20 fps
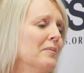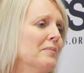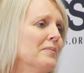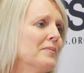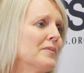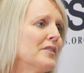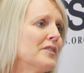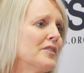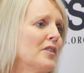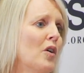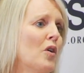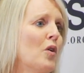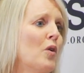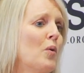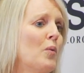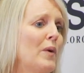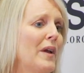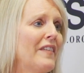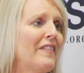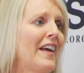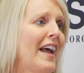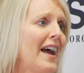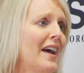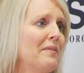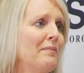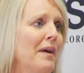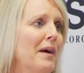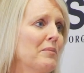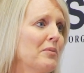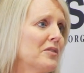So we've
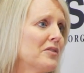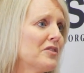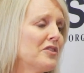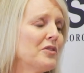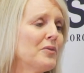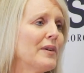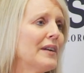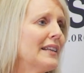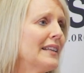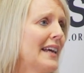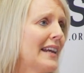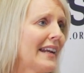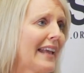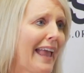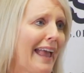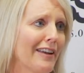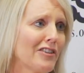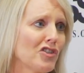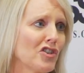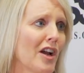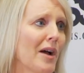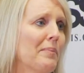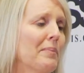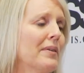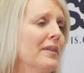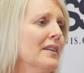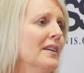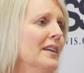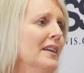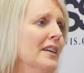had members doing a lot of catch up,
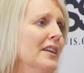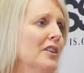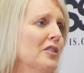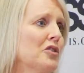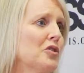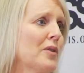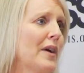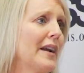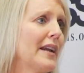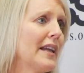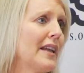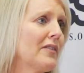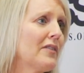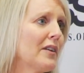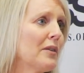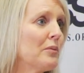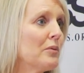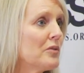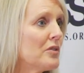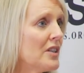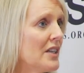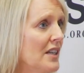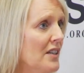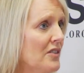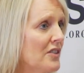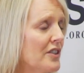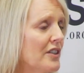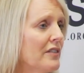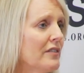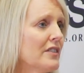trying to get their routine
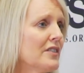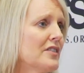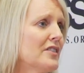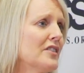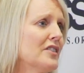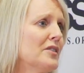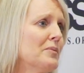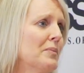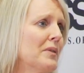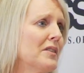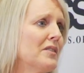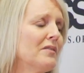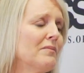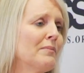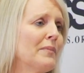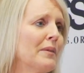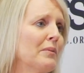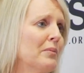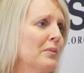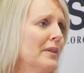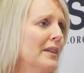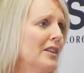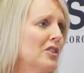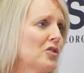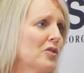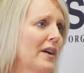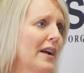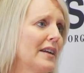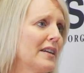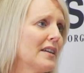services, but really
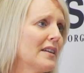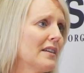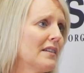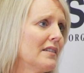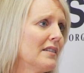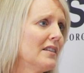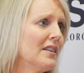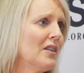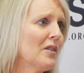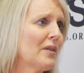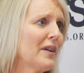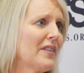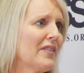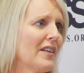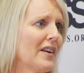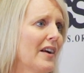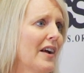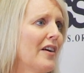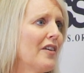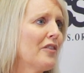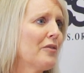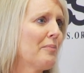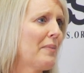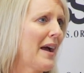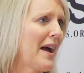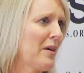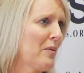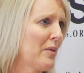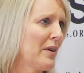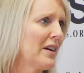trying to, get their health
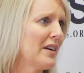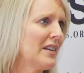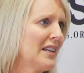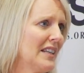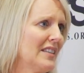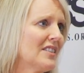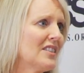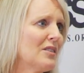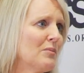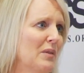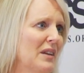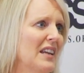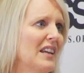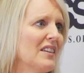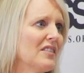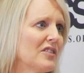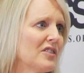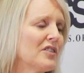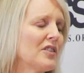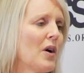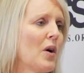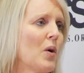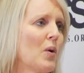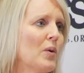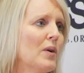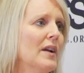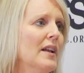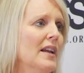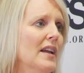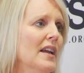back where it needs to be.
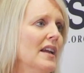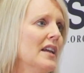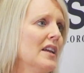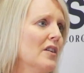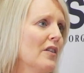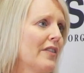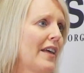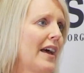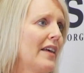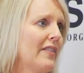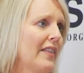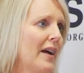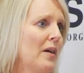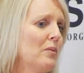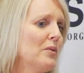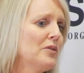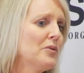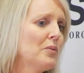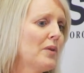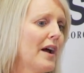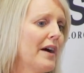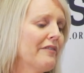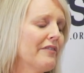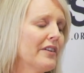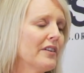So, that was rough.